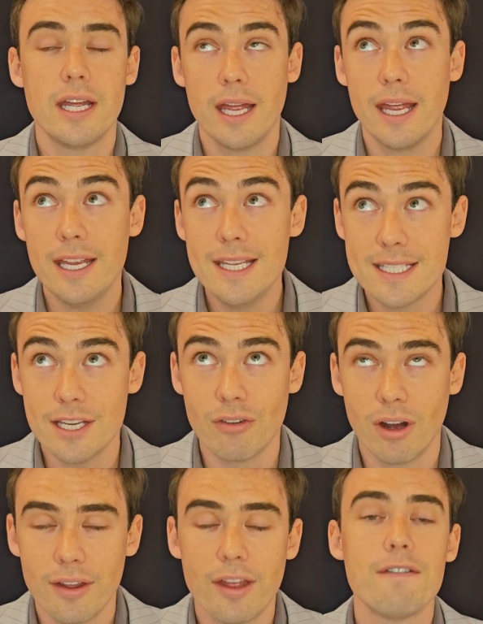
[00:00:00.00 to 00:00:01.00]
easy
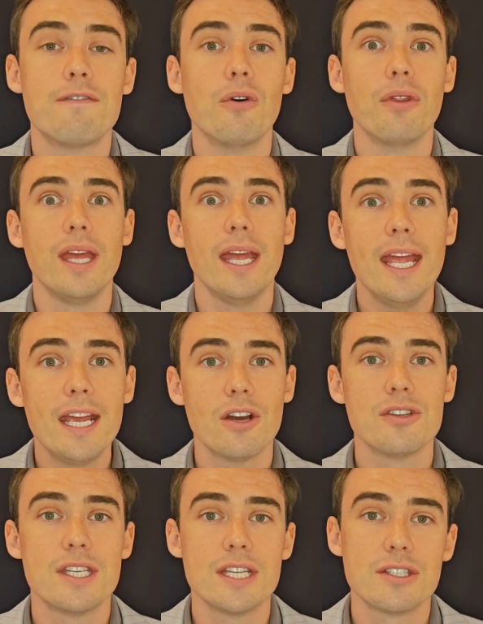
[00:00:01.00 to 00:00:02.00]
for the
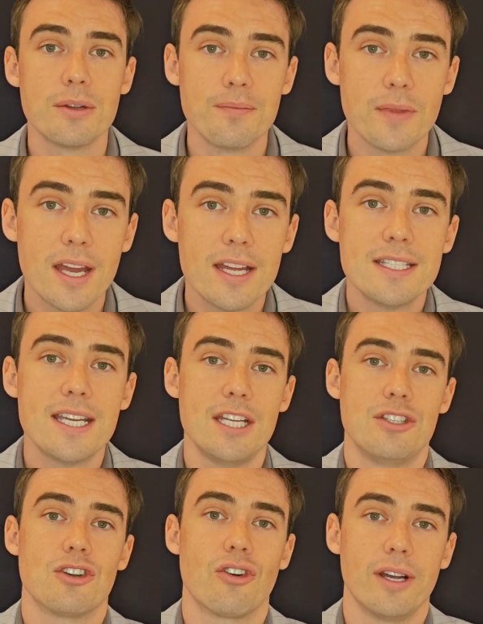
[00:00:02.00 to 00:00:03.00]
ecosystem to
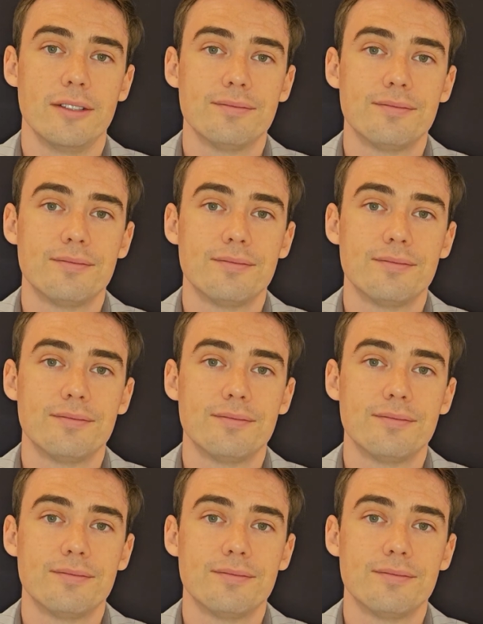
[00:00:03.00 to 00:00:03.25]
integrate.